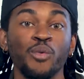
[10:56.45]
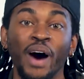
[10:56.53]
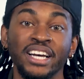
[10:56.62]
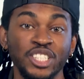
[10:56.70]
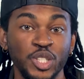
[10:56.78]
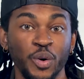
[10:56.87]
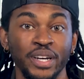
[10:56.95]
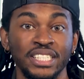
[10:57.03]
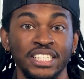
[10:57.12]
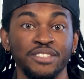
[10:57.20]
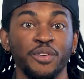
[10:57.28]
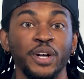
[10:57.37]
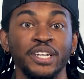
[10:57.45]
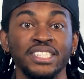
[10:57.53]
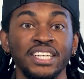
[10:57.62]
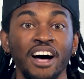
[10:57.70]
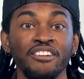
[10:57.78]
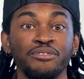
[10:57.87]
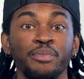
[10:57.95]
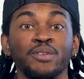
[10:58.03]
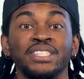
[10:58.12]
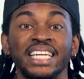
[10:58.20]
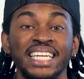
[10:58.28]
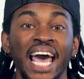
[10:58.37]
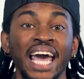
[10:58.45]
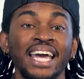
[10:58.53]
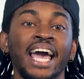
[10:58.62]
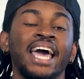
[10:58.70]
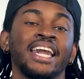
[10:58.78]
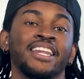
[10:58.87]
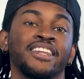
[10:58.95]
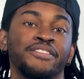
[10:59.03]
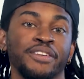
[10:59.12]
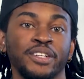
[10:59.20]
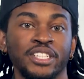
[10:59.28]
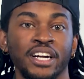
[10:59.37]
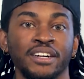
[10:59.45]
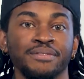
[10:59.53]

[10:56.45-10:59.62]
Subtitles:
wiser choices for yourself both today and in the future.